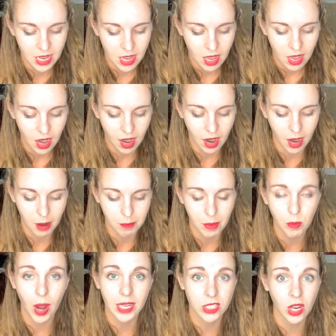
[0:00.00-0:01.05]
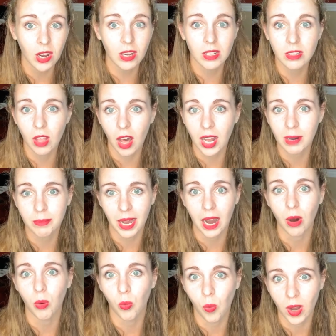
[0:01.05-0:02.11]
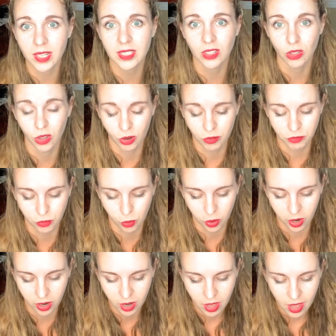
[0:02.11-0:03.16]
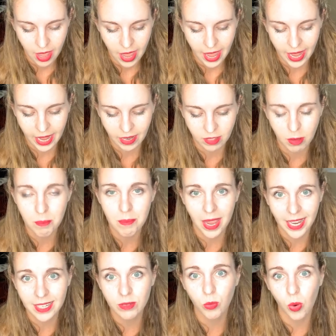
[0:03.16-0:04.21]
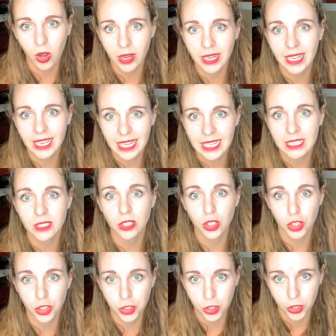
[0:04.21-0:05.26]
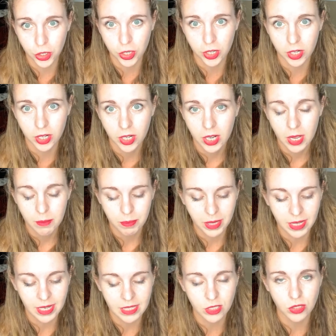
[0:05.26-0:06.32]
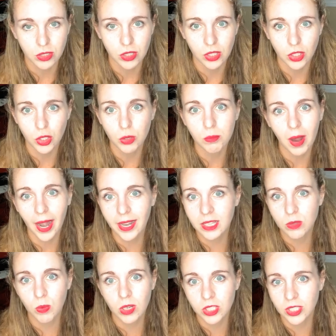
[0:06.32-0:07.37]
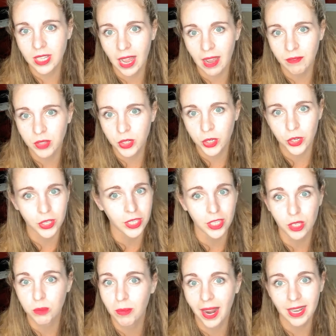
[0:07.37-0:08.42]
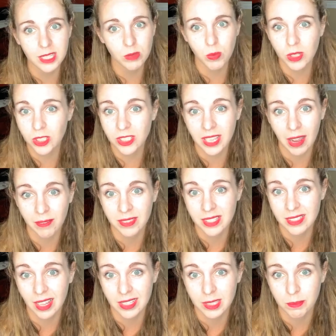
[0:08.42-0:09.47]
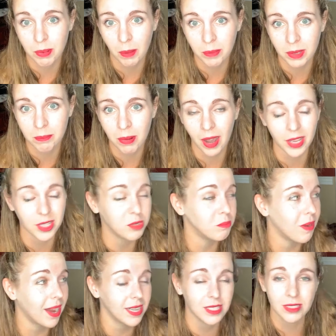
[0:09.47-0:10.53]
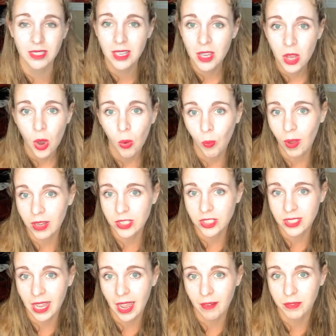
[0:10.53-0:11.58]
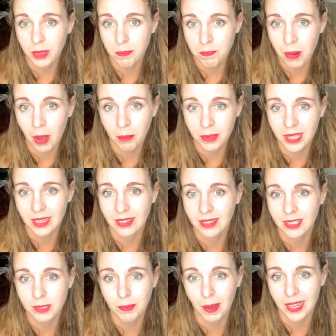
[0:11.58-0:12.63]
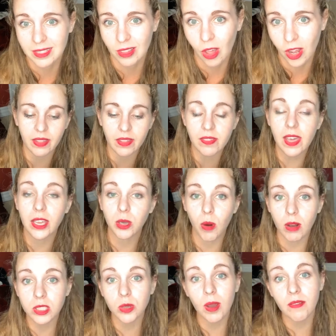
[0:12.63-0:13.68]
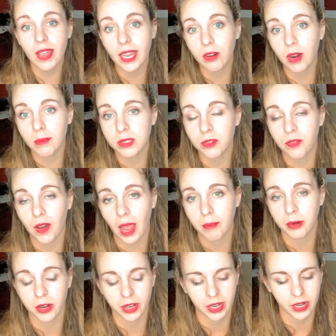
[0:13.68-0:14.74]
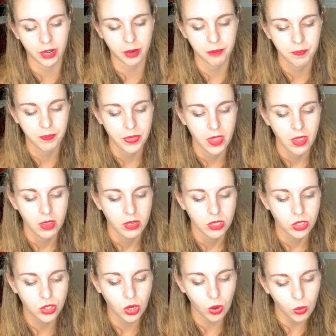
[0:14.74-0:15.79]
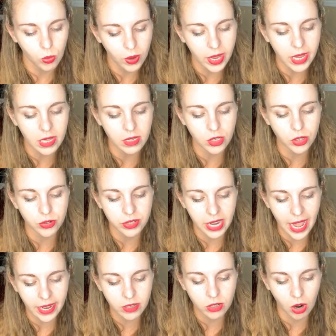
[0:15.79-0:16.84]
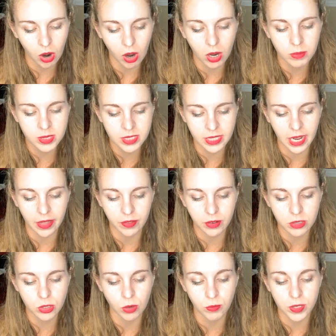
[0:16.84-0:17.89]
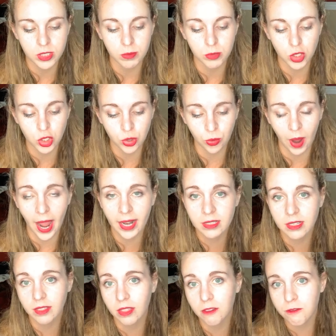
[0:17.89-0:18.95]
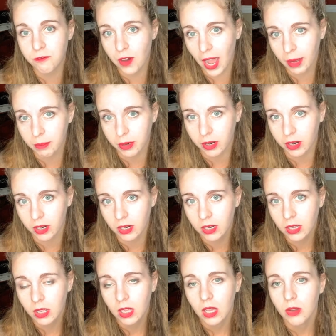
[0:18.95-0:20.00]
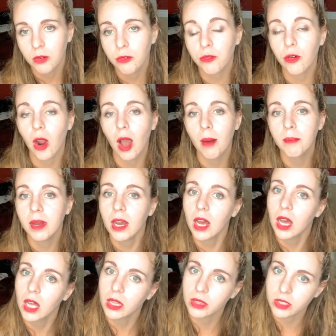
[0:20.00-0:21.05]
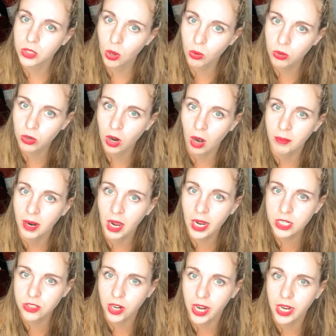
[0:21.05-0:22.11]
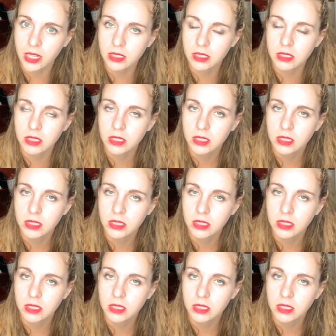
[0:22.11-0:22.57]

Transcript: I talk a lot about what to look for, and the main one is sugar, because you might as well just have the cookie, you might as well just have the slice of pumpkin pie, you might as well just have the pumpkin spice latte. that you also have 8 grams of fiber in here. So your net carbs together, so if we subtract the fiber from the total carbohydrates,